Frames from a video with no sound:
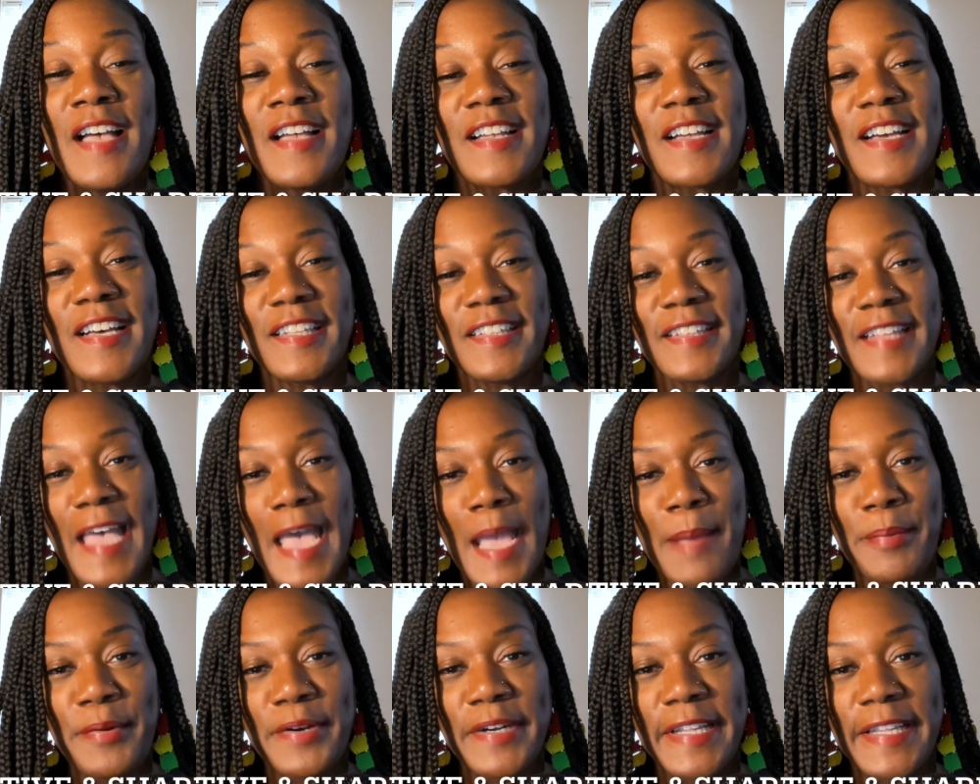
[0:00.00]

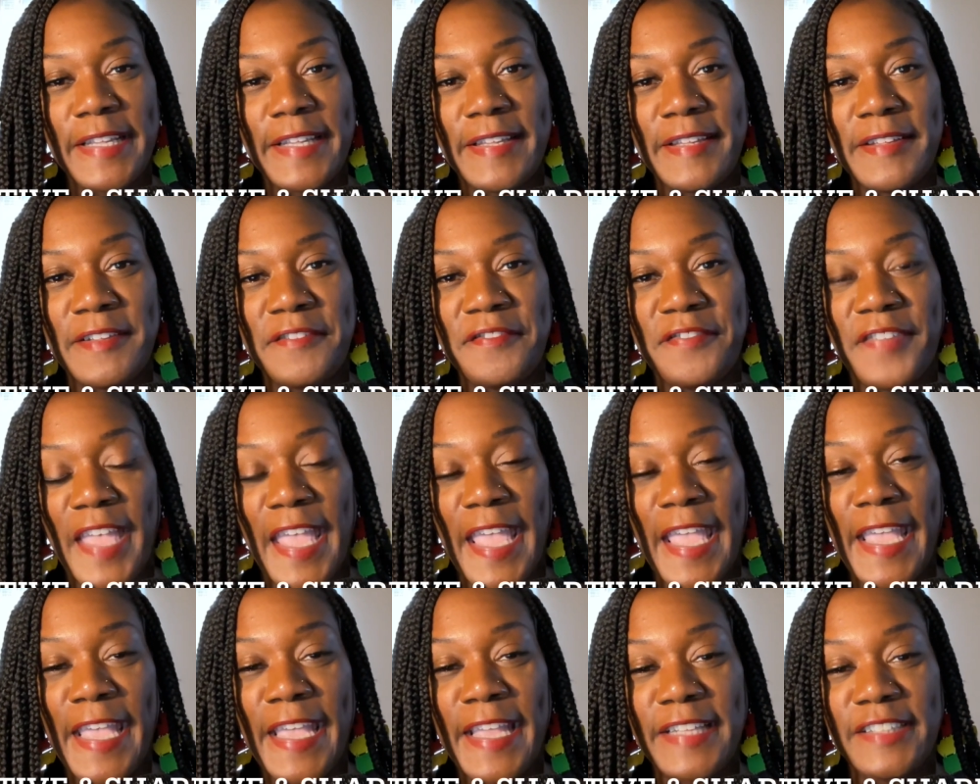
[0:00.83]
Collaborative
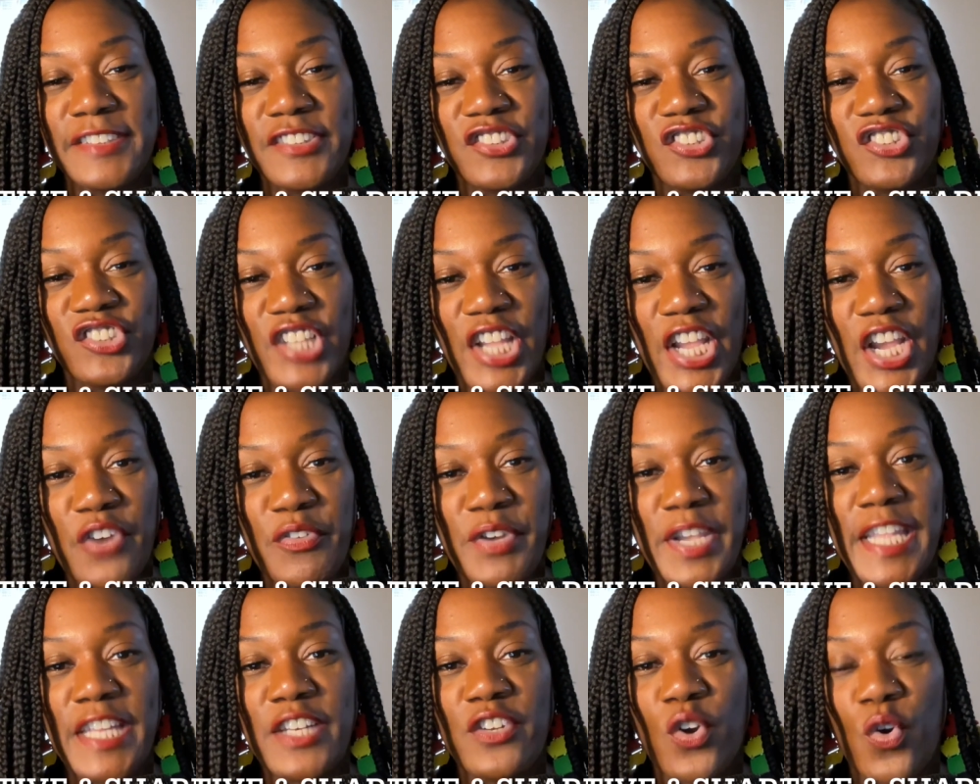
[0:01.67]
and
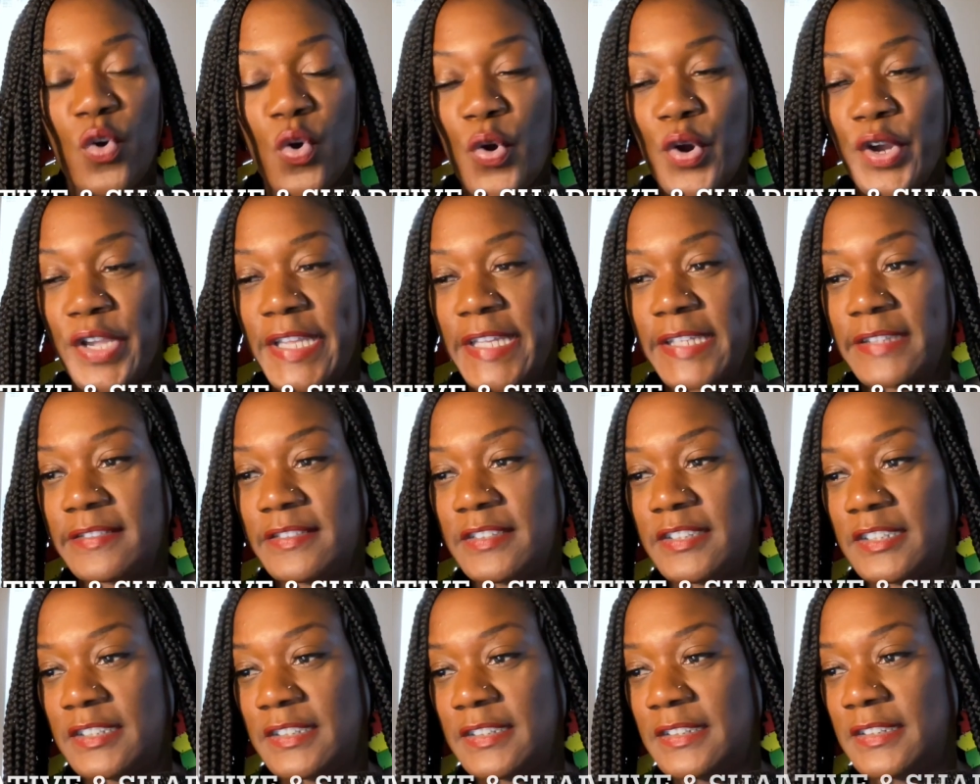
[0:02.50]
sharing
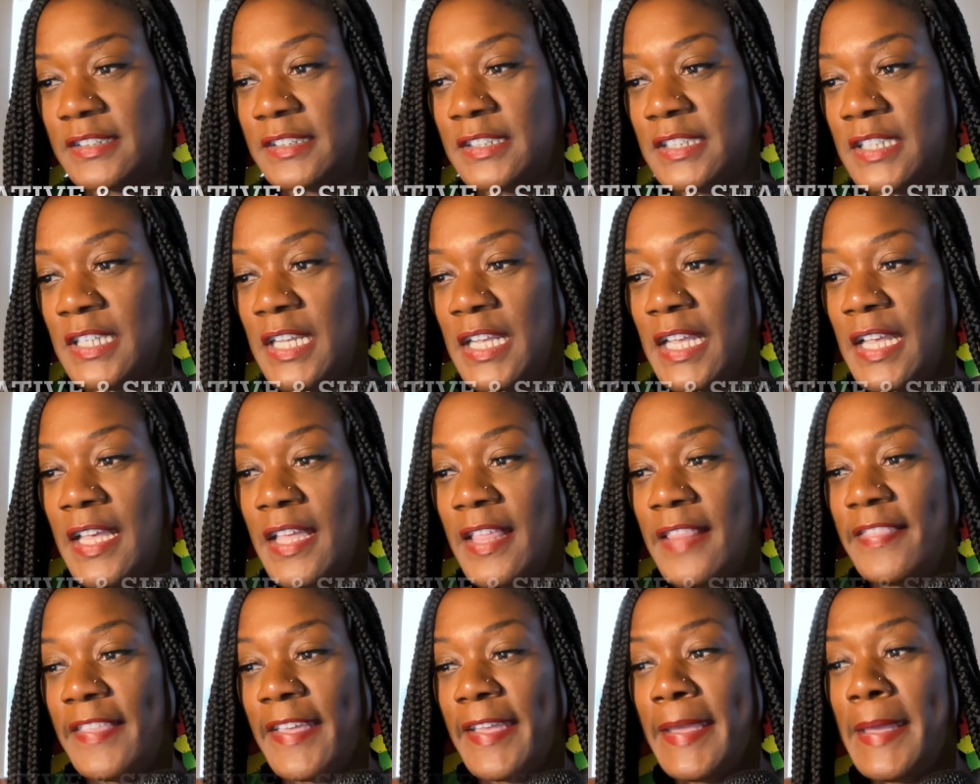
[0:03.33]
oriented.
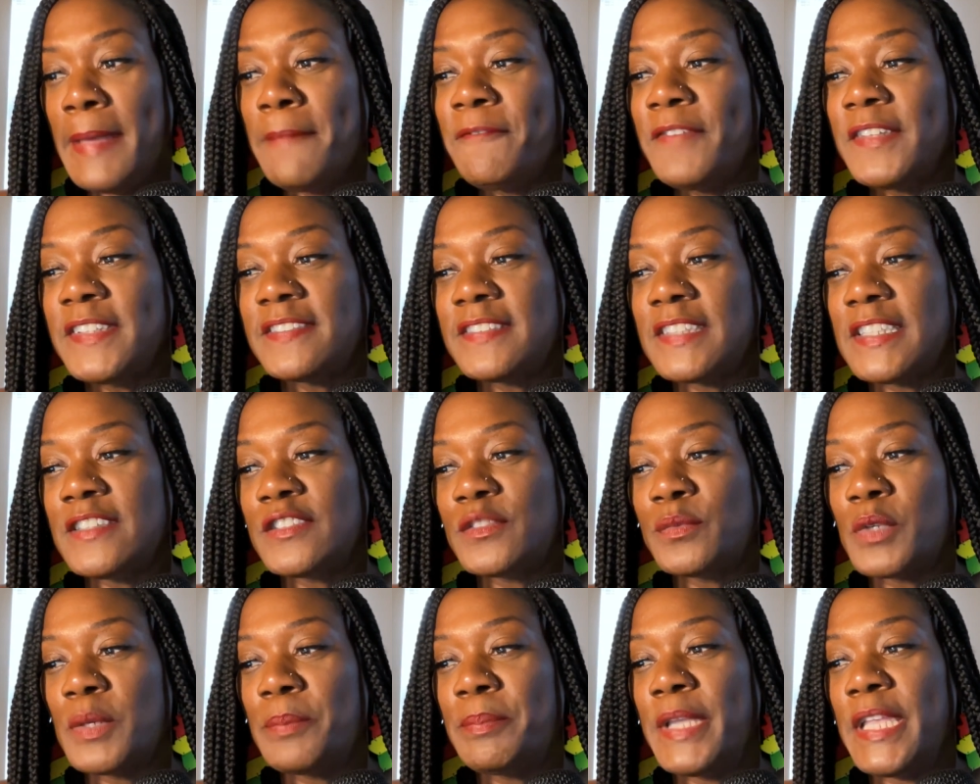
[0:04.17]
The
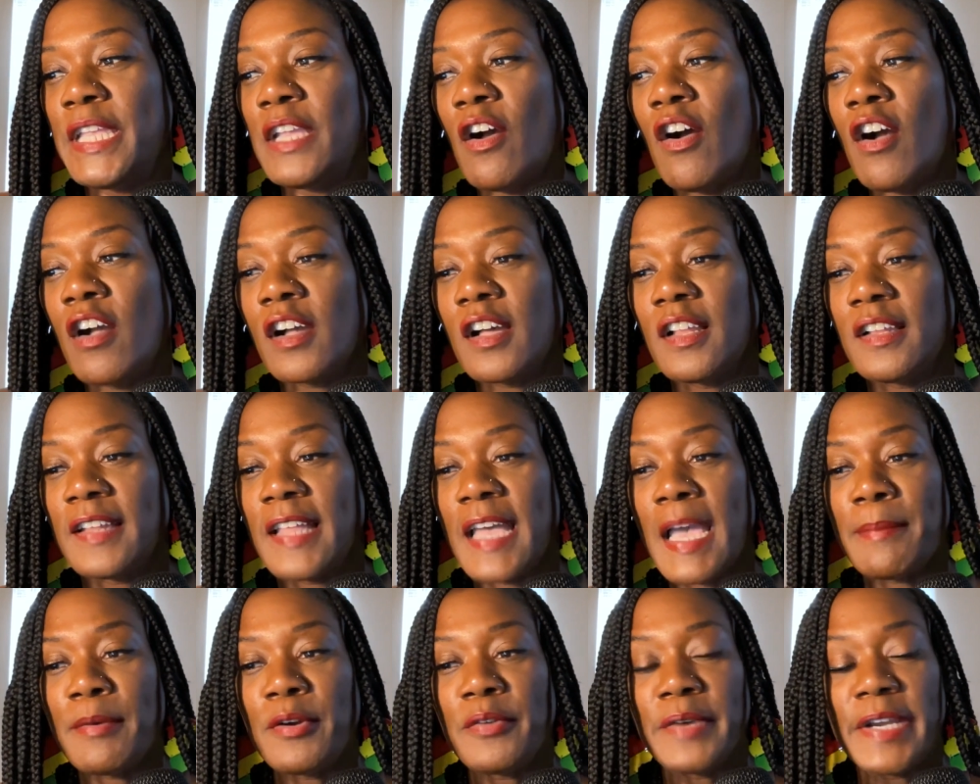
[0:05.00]
emphasis would be on
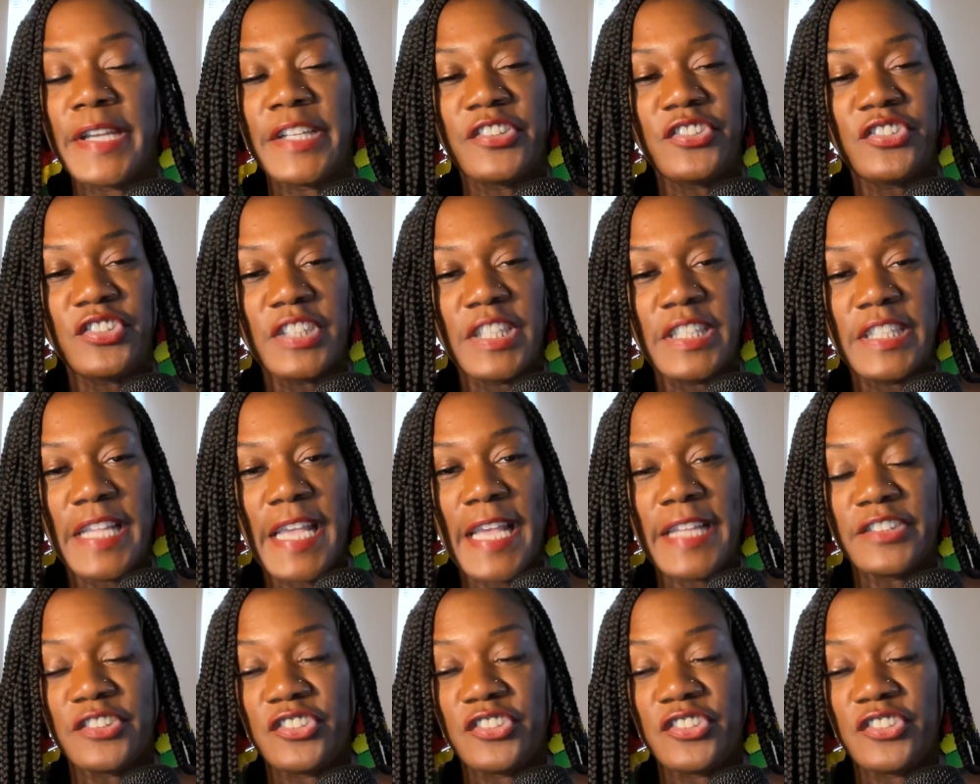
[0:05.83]
collaboration and